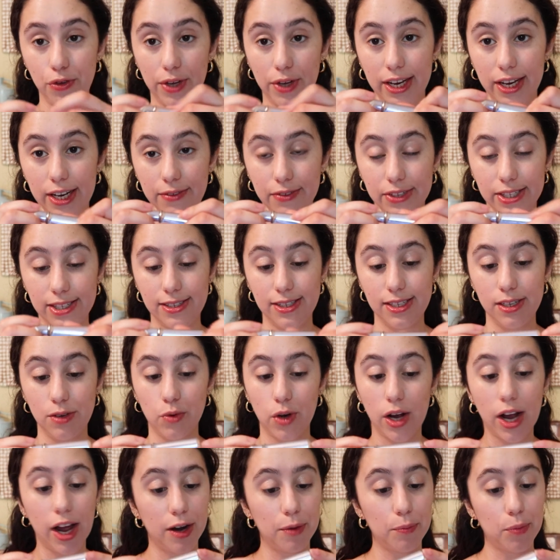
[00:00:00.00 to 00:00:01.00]
can't even see
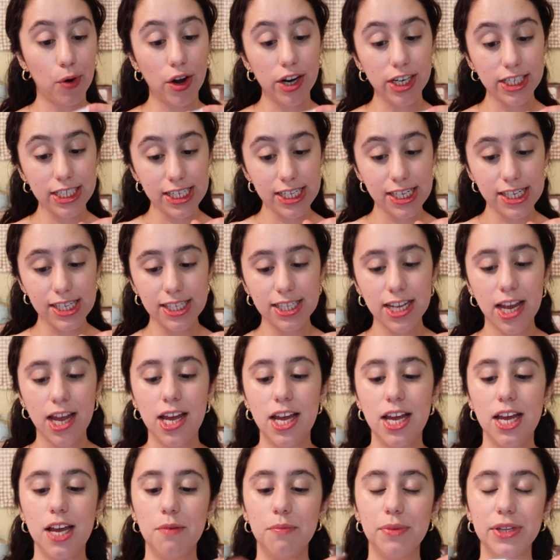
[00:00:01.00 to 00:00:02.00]
what kind of product it is
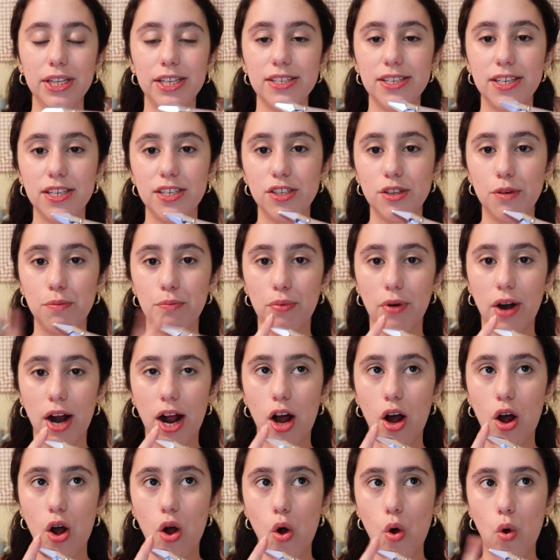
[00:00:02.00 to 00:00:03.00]
but this is the
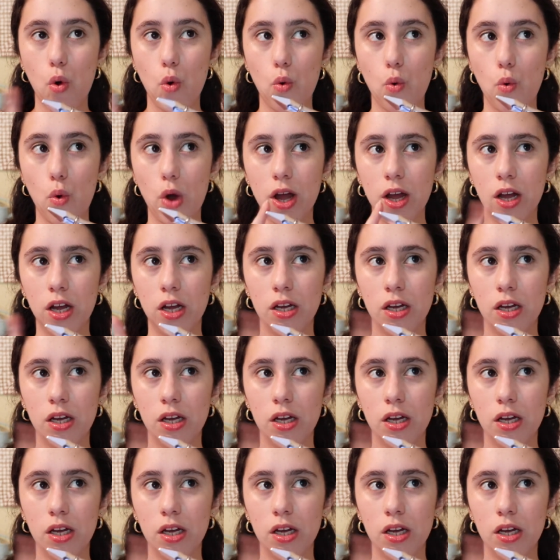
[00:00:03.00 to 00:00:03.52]
brow